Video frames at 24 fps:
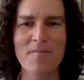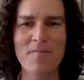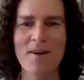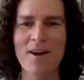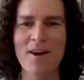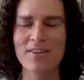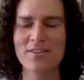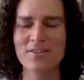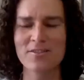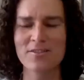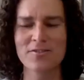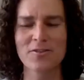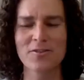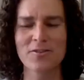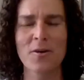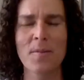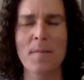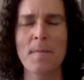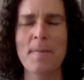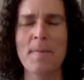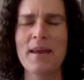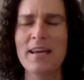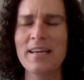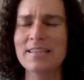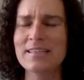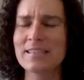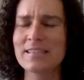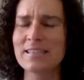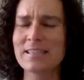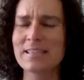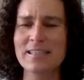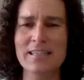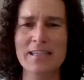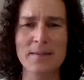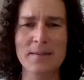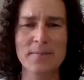much. Those are
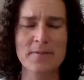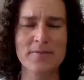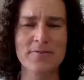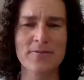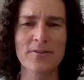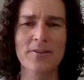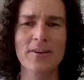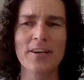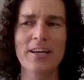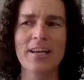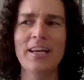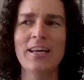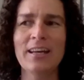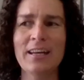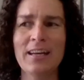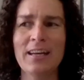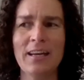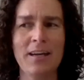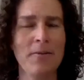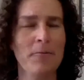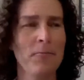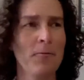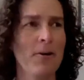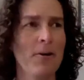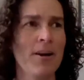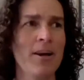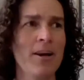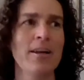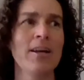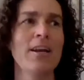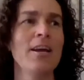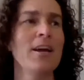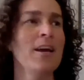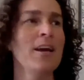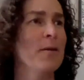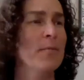amazing tips for
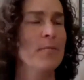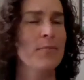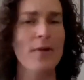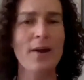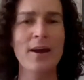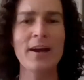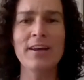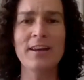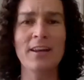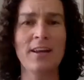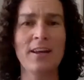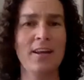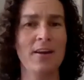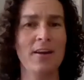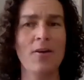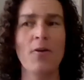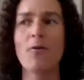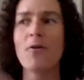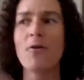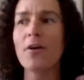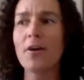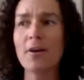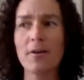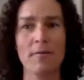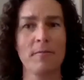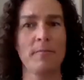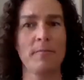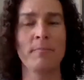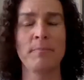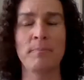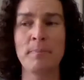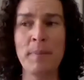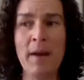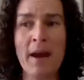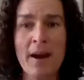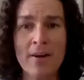anyone pregnant or
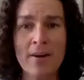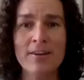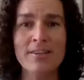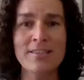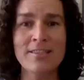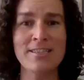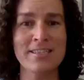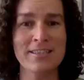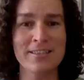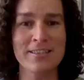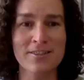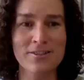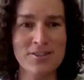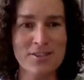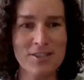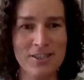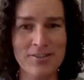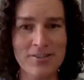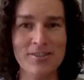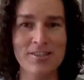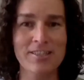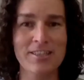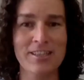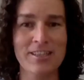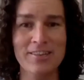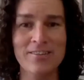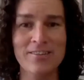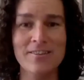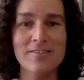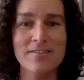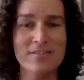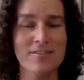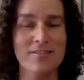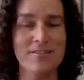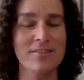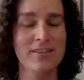parenting their children. Like
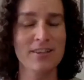those are